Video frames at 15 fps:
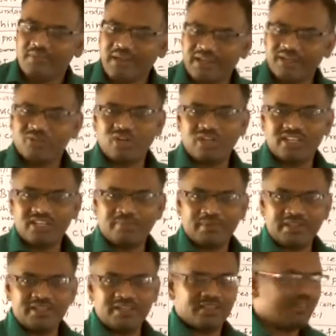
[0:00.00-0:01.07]
Microorganism
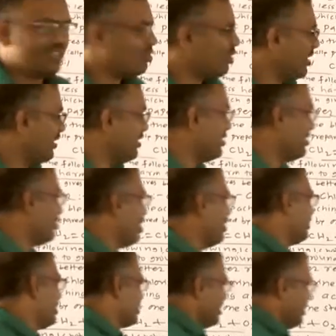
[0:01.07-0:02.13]
present in the soil. This is
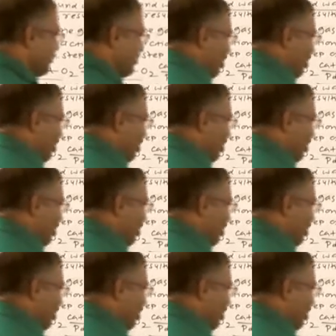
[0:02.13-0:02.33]
not the sink